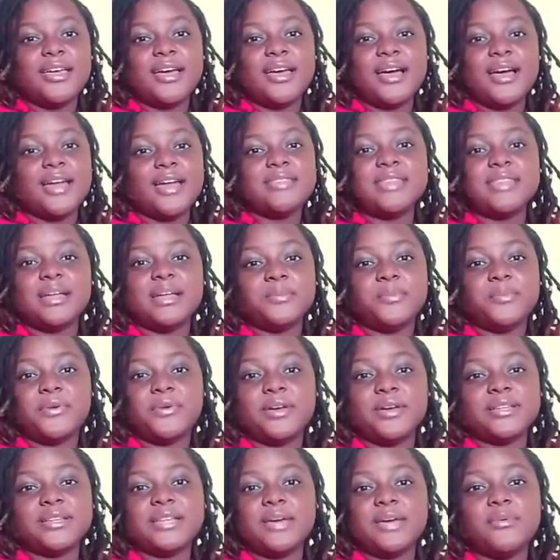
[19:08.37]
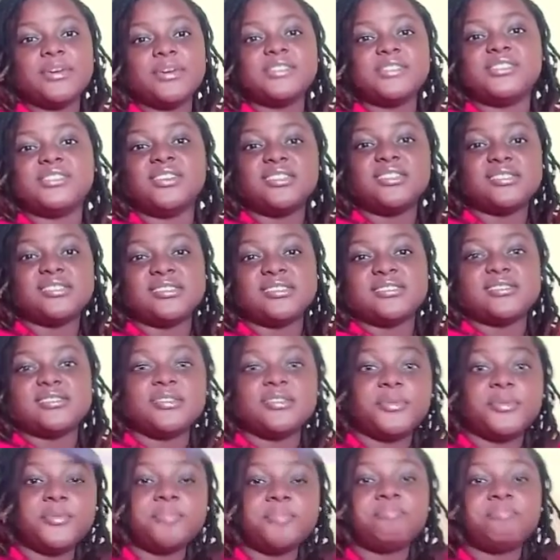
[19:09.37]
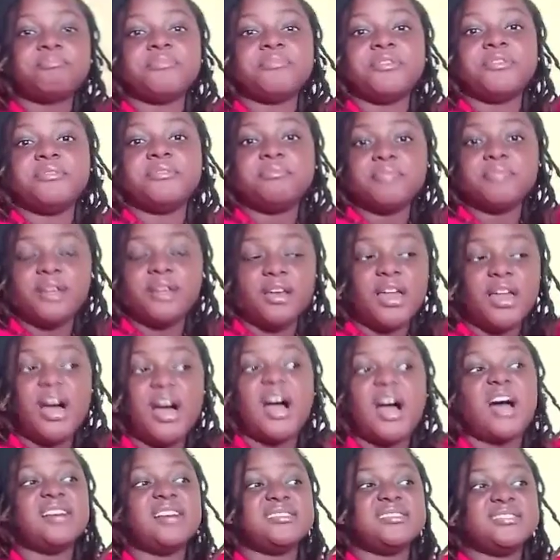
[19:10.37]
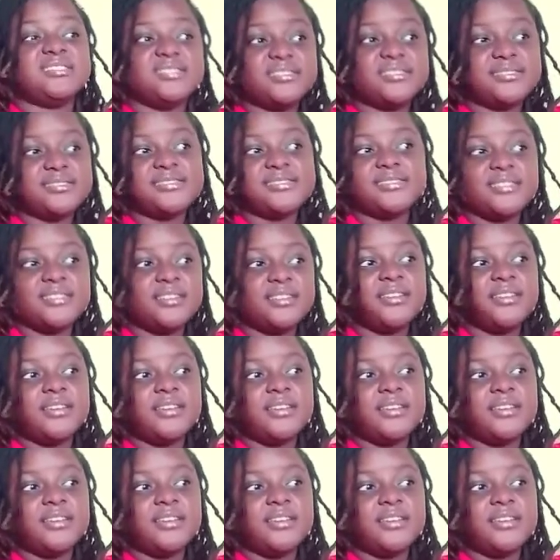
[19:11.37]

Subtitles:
At that point, I was just lost